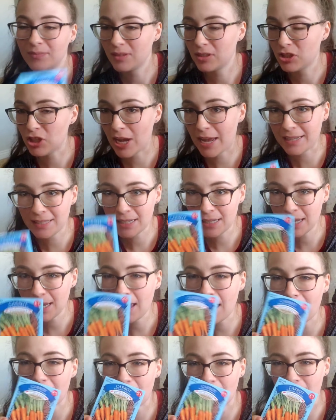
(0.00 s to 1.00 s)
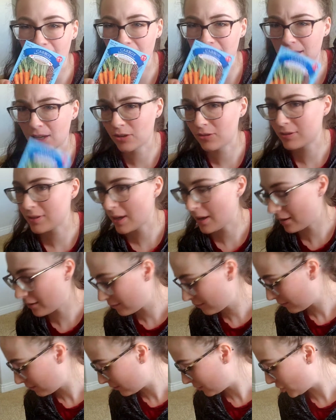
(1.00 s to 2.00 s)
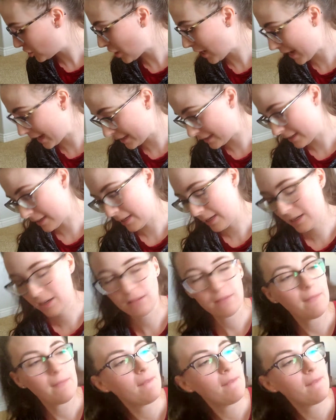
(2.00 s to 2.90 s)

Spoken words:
Chantony, I think that's how you say it. Chantony.